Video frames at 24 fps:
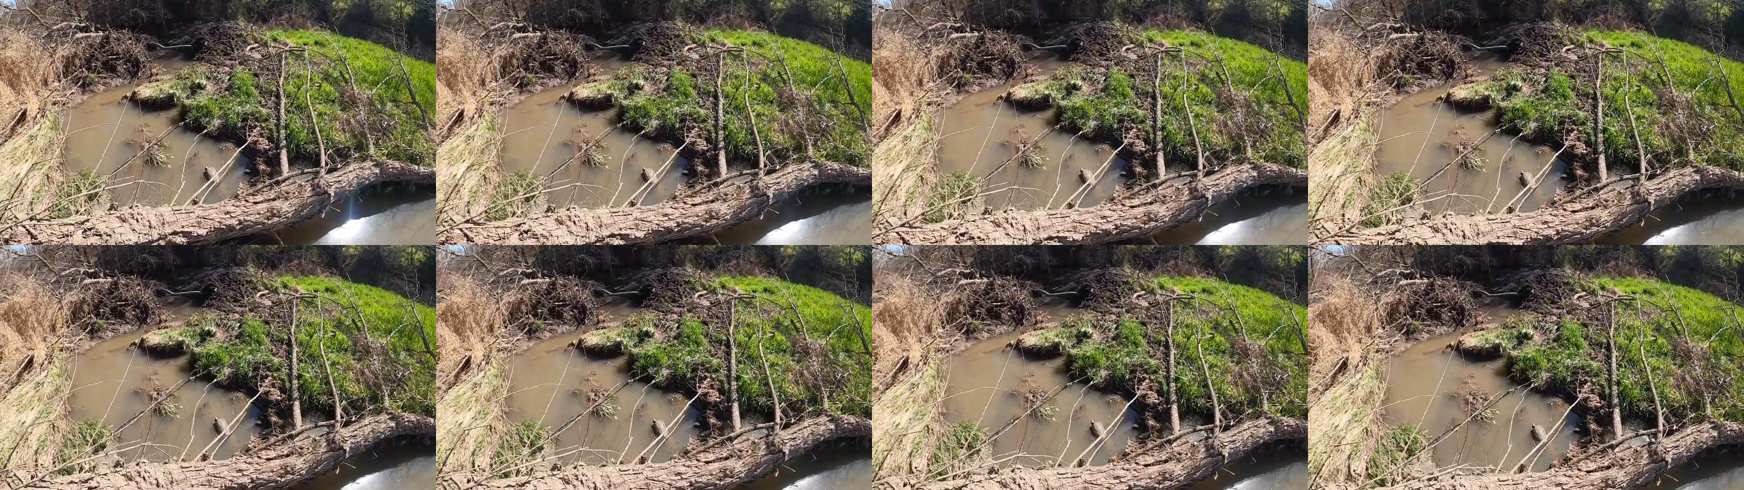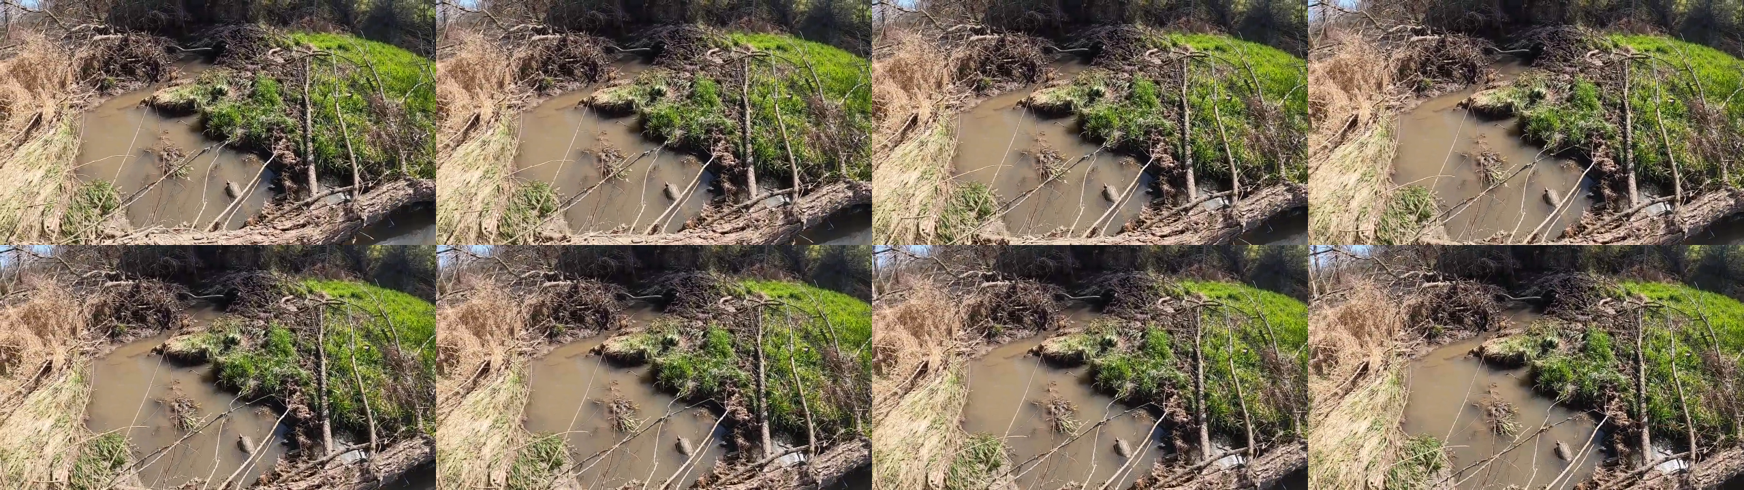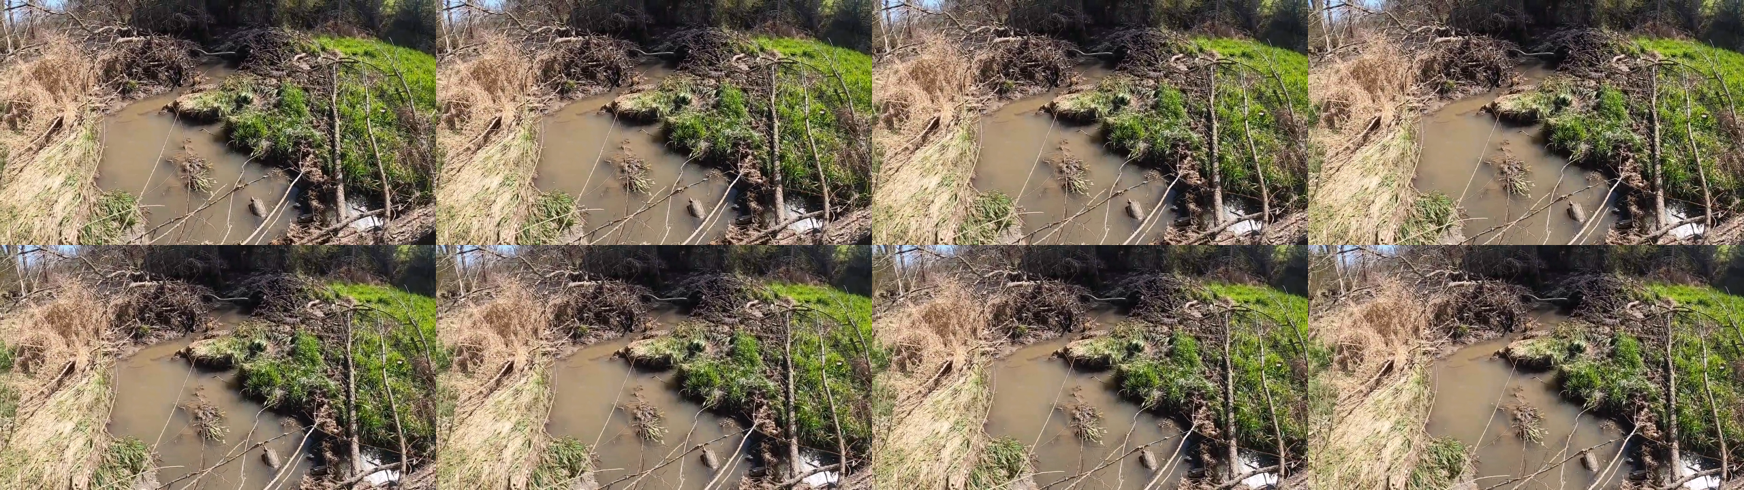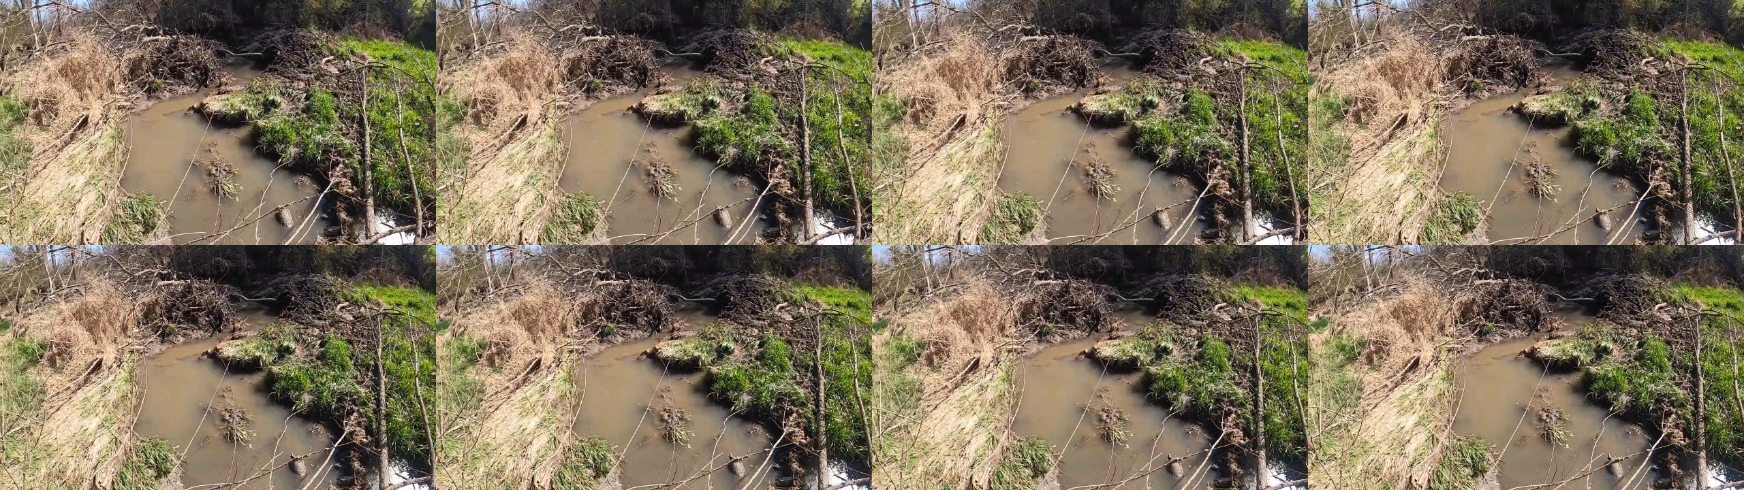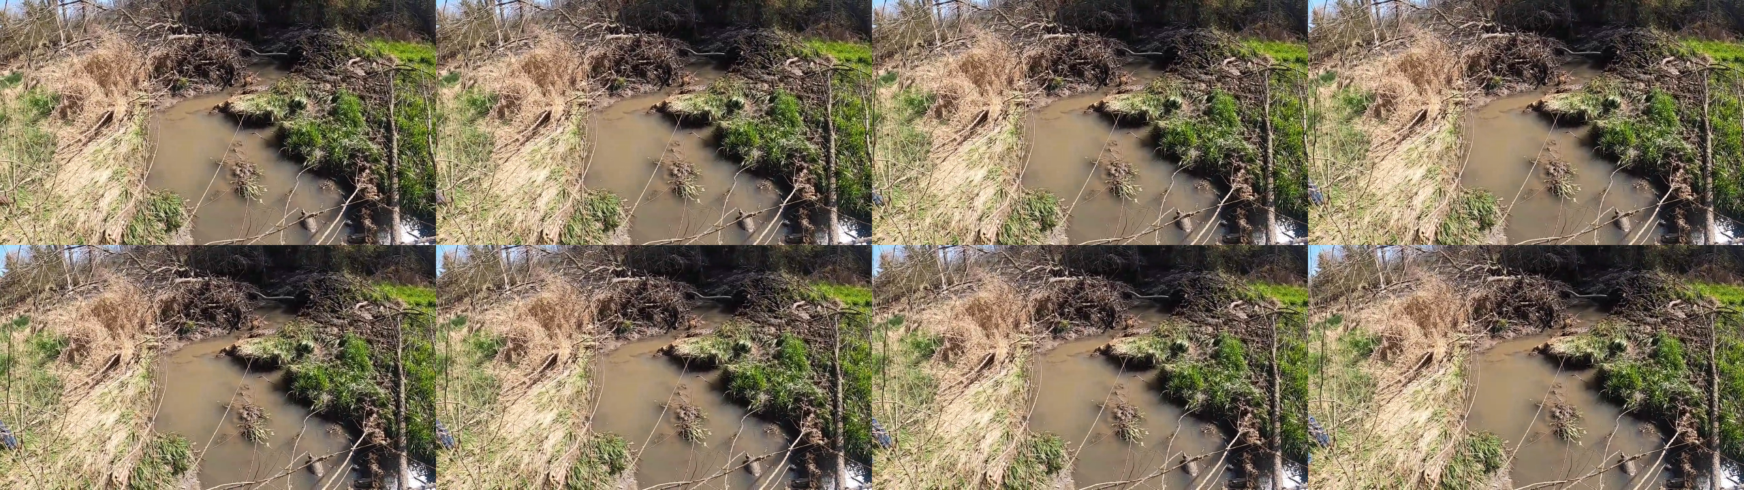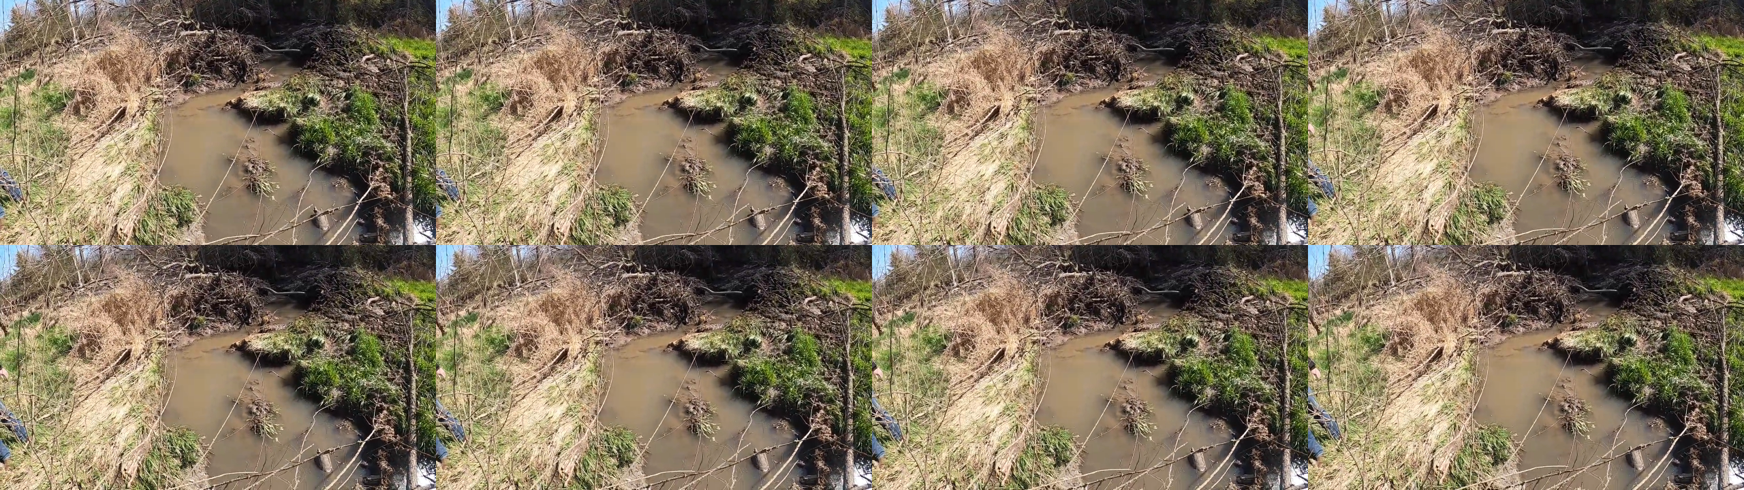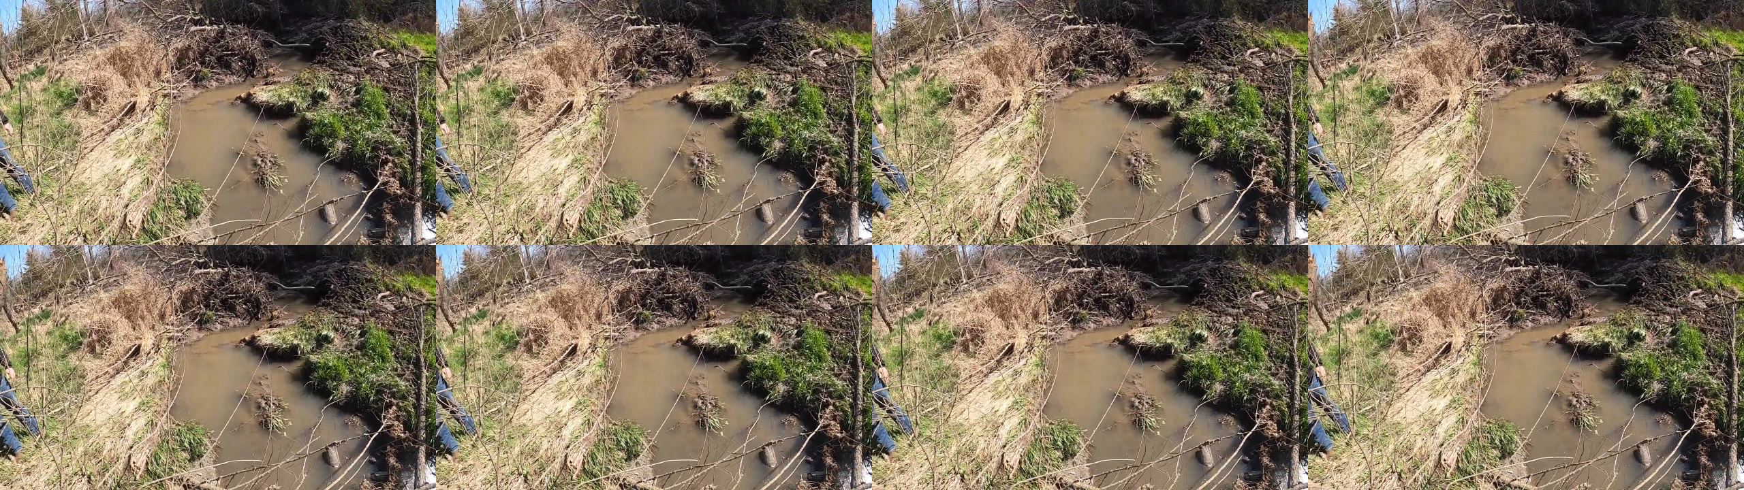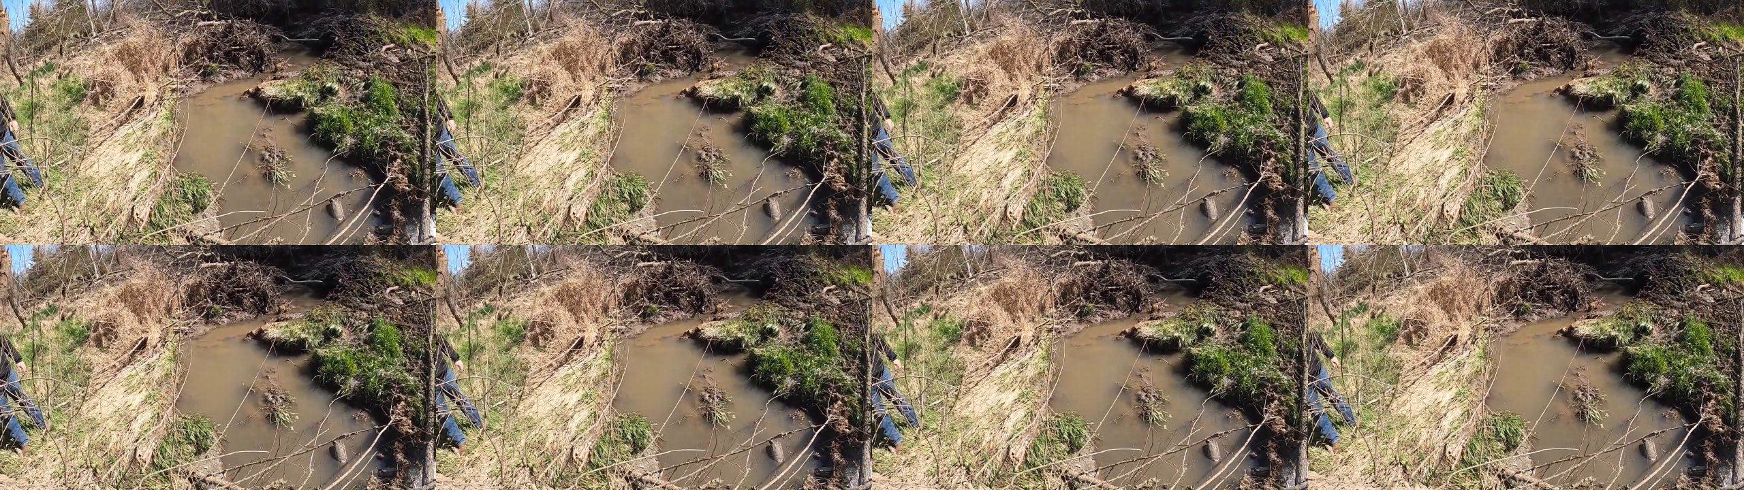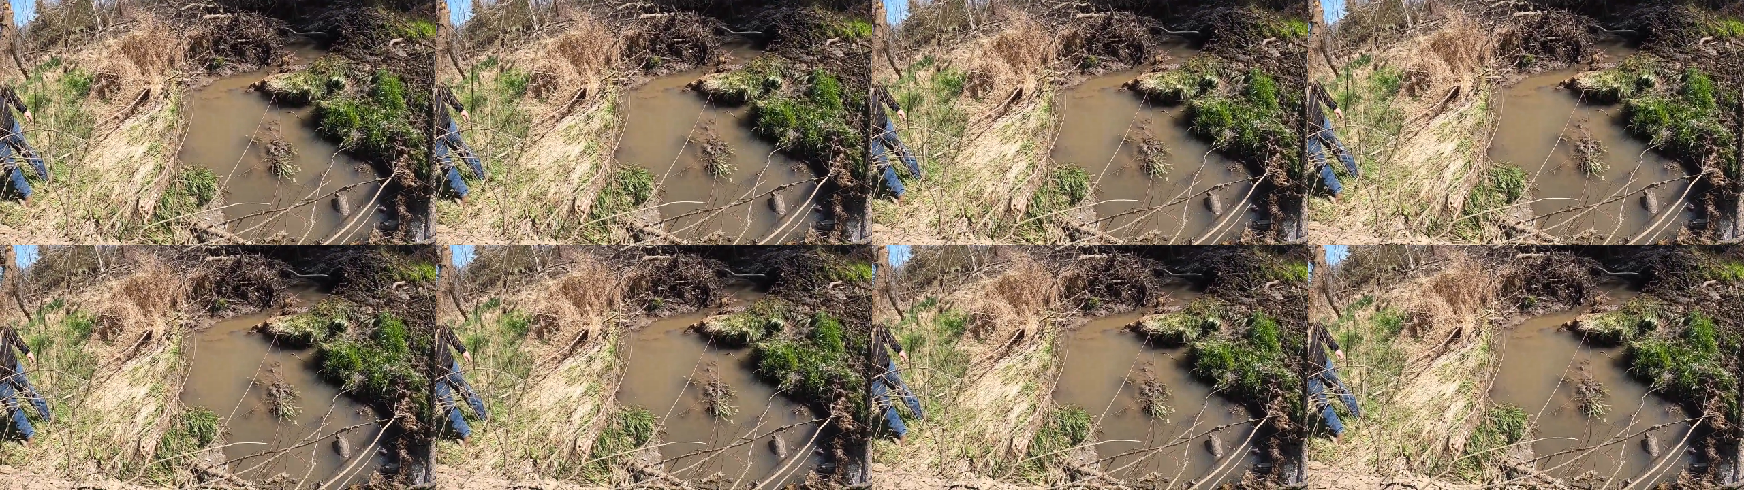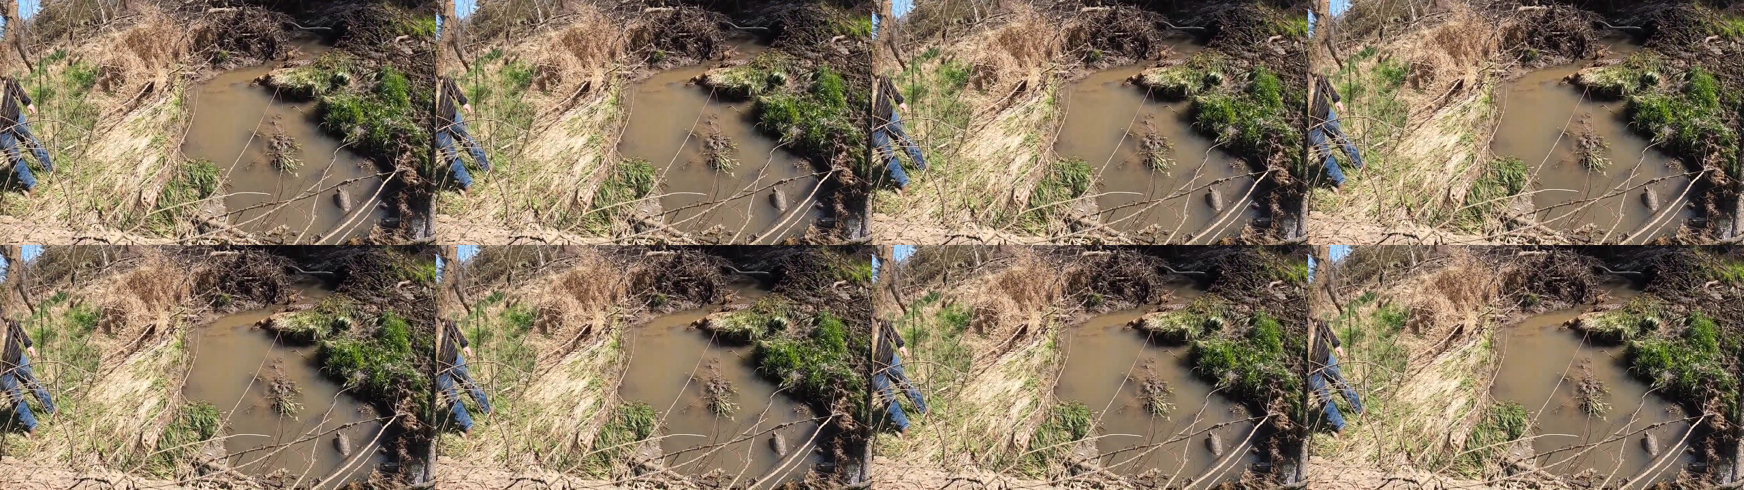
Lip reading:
Nobody's mouth can be seen.